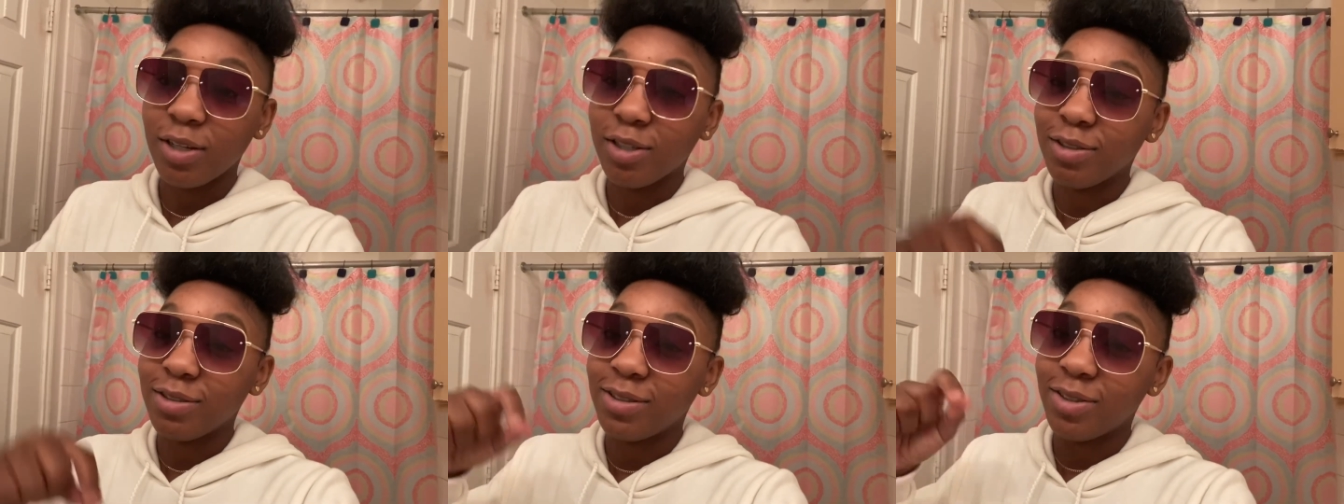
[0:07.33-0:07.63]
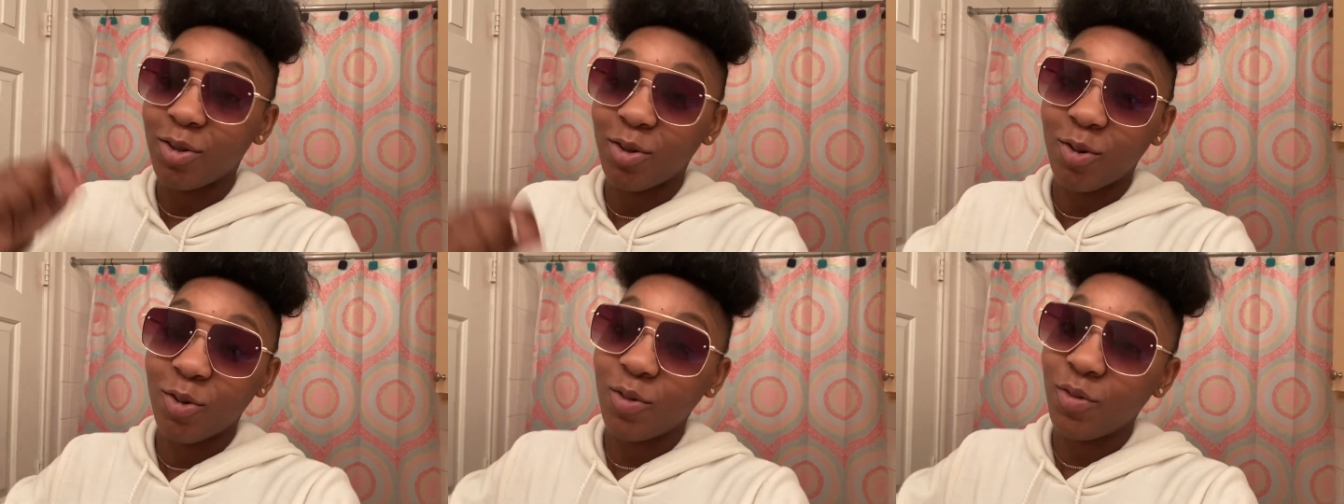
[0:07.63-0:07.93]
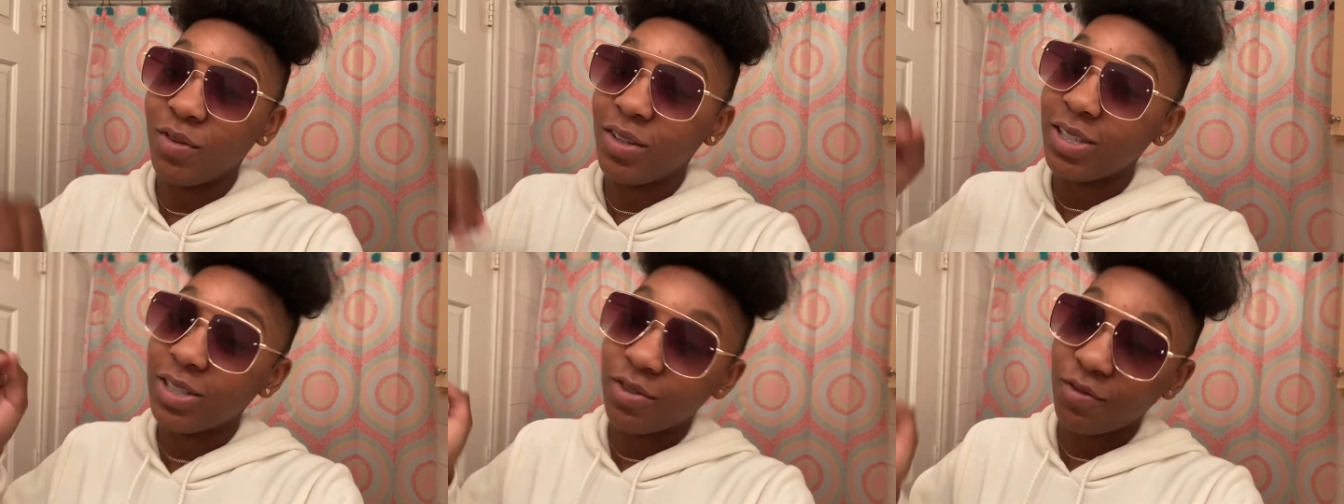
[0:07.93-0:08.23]

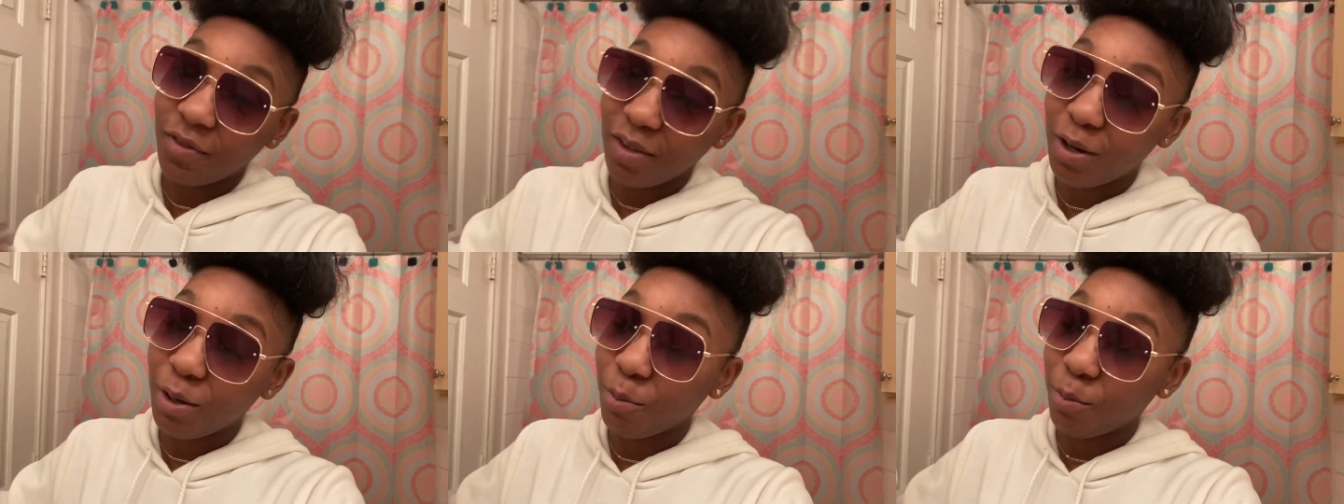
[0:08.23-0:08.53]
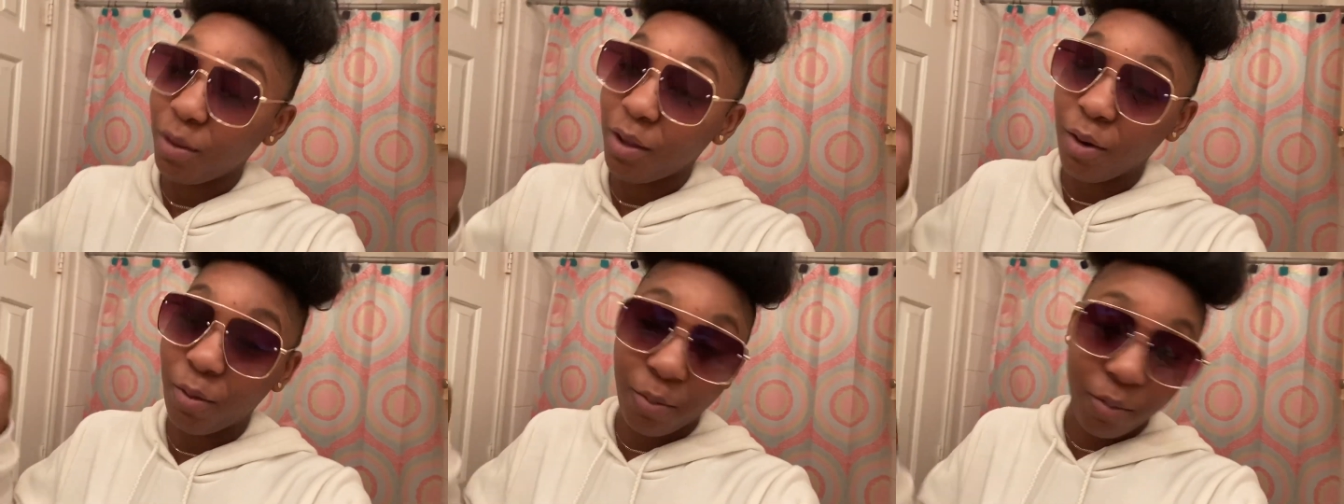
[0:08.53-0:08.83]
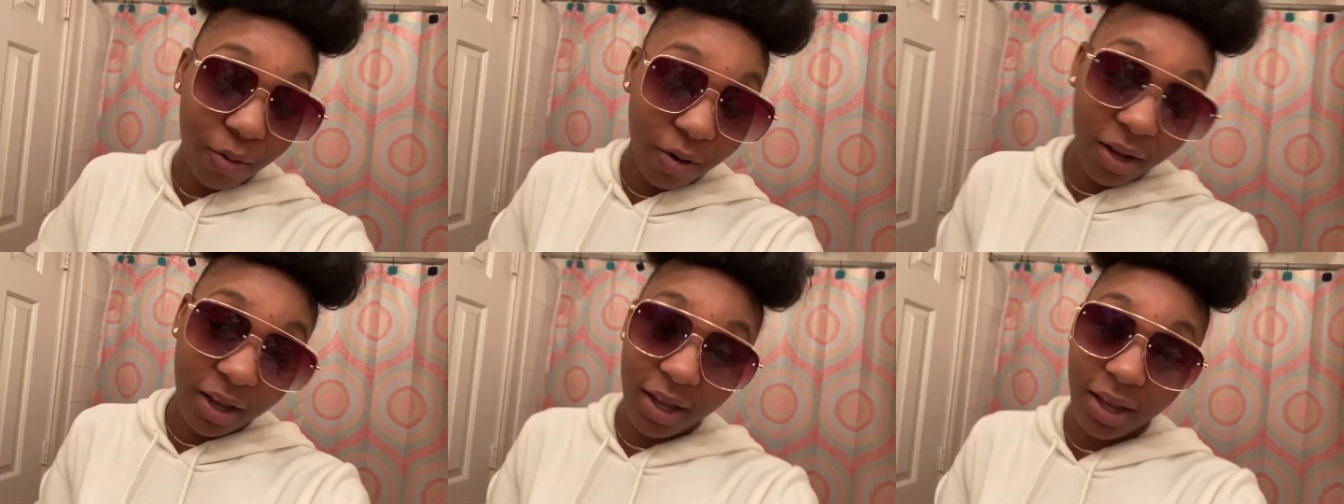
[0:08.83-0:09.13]
so this finna be a
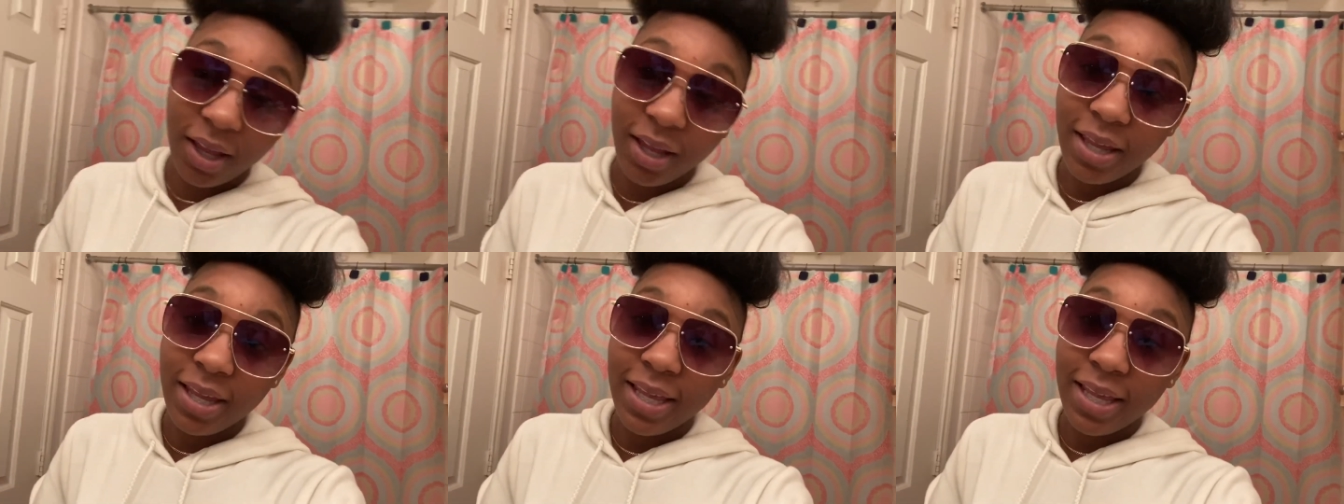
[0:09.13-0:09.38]
prank